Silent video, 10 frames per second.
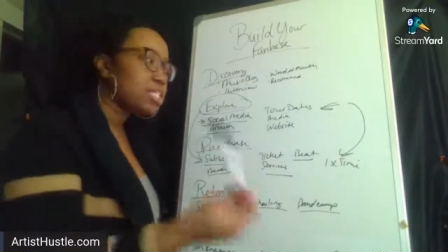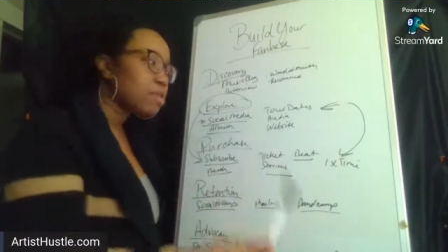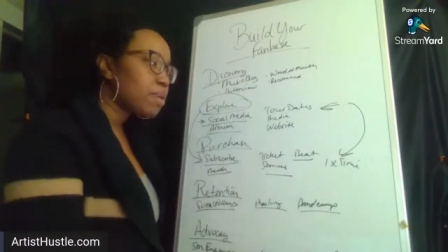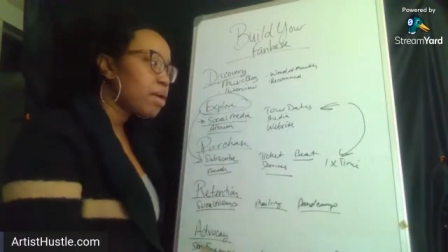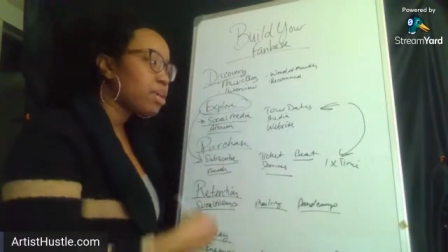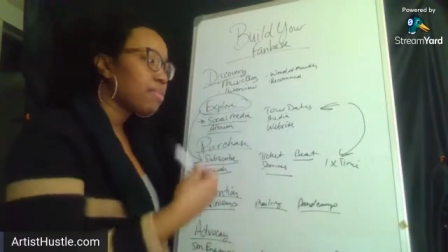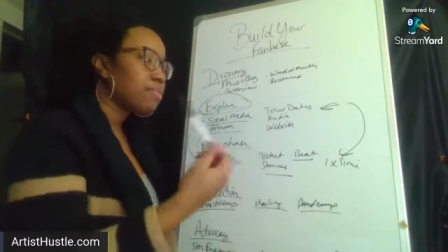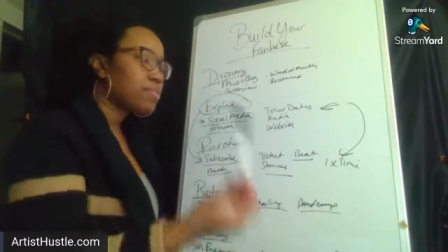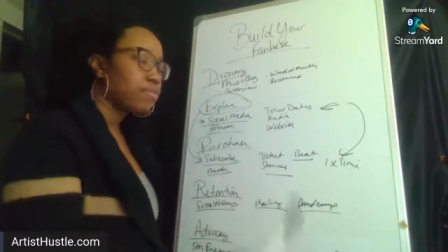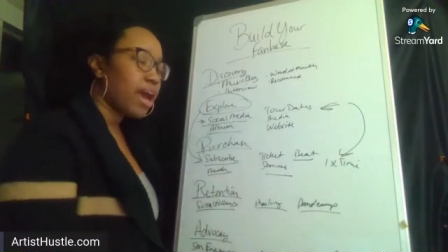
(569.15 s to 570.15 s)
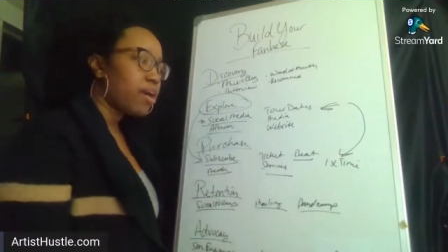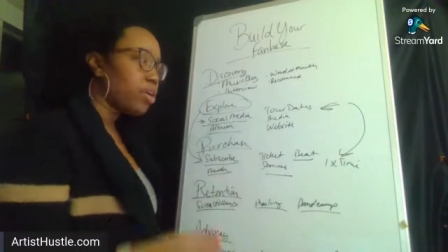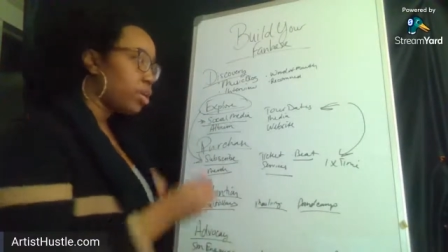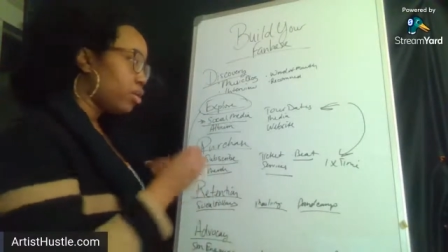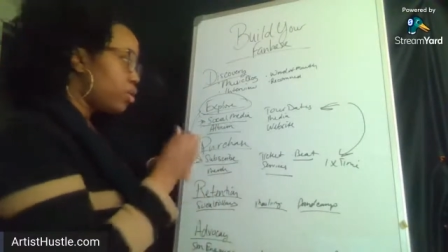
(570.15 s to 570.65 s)
It's about giving
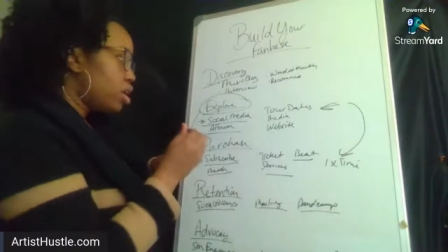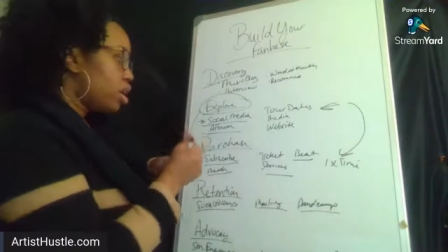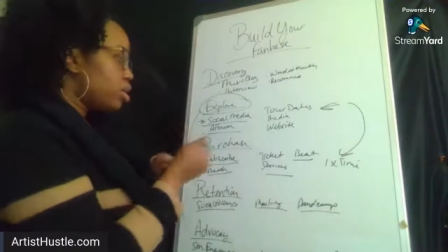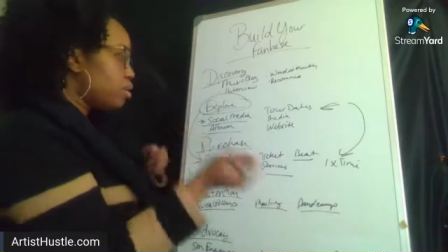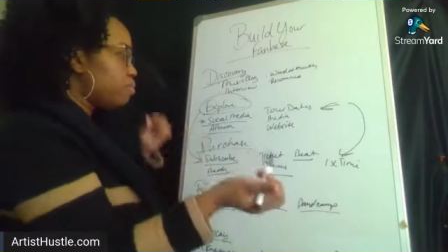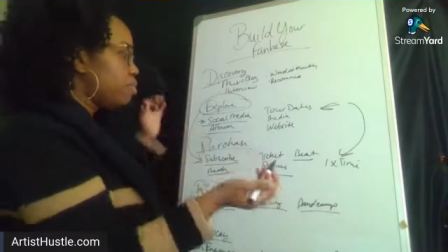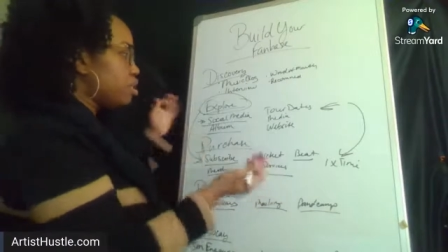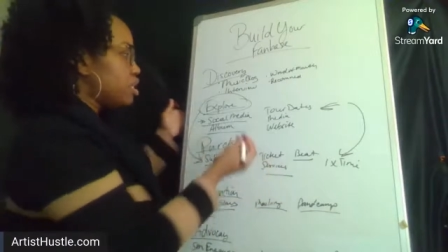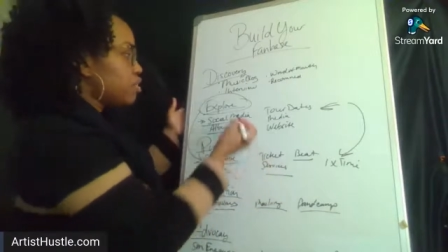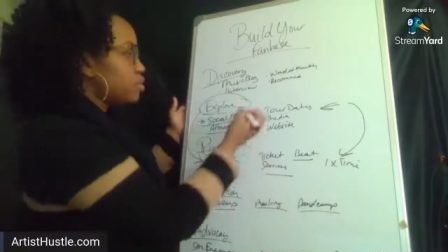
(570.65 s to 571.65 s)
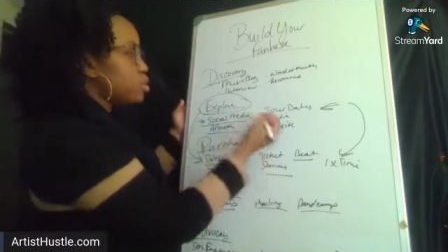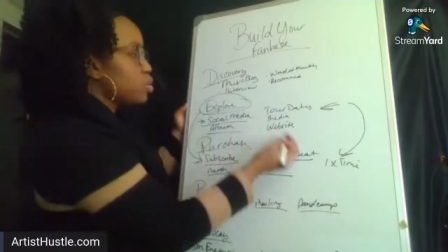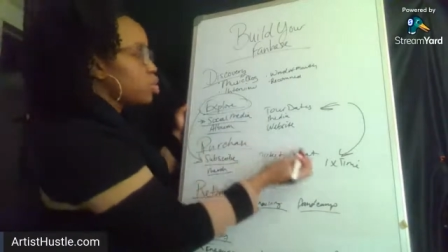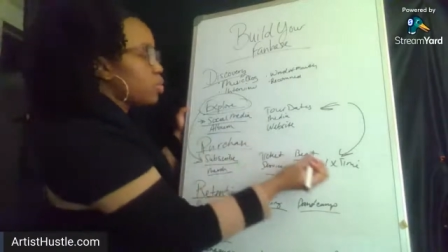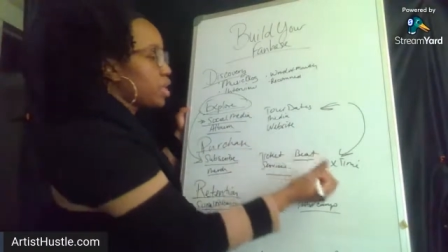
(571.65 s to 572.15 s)
value. The, the difference
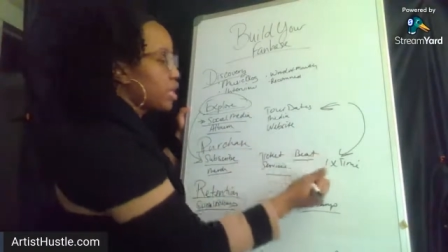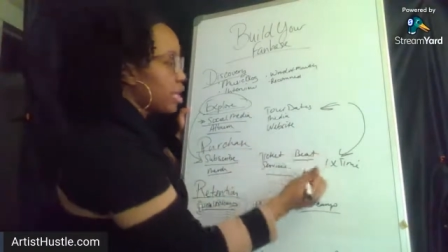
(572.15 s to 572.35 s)
between